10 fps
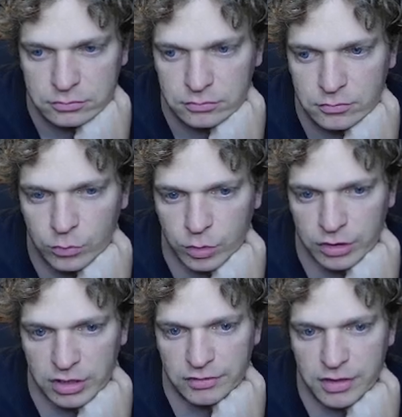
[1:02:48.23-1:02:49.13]
We're going
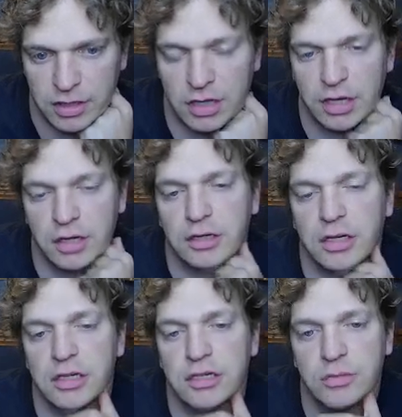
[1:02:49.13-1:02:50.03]
to leave that in hand in
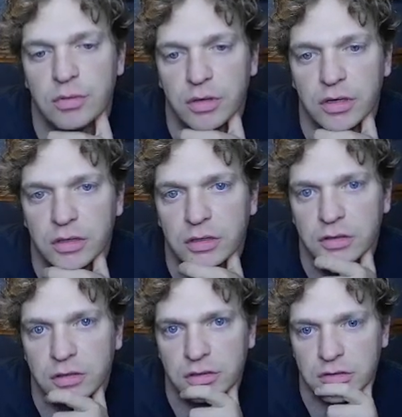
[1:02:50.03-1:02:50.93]
case we want to
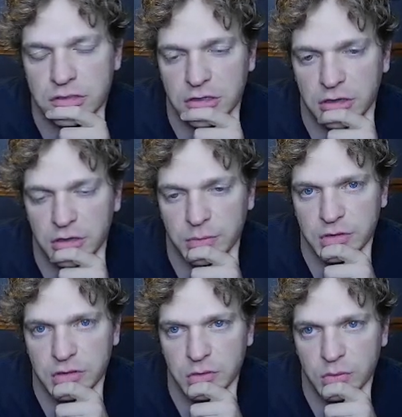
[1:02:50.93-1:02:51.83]
discard it
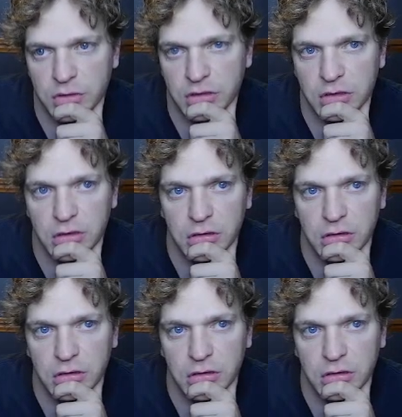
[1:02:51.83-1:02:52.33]
to the,